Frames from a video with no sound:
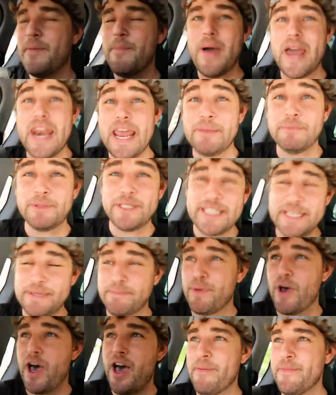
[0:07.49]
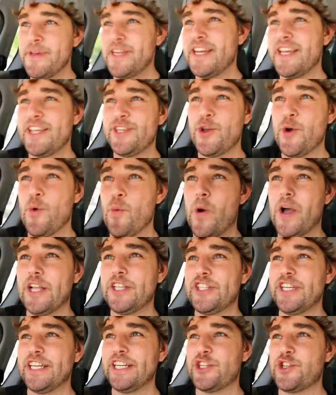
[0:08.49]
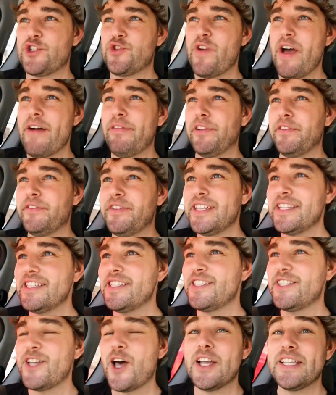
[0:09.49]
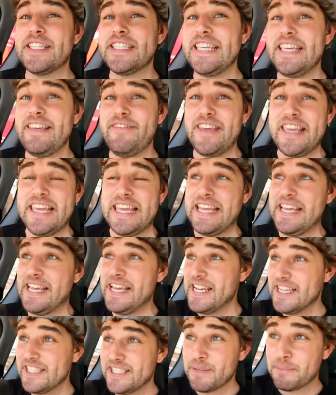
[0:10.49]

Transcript: My name's Dean Paarman and you're watching TravelVids.tv.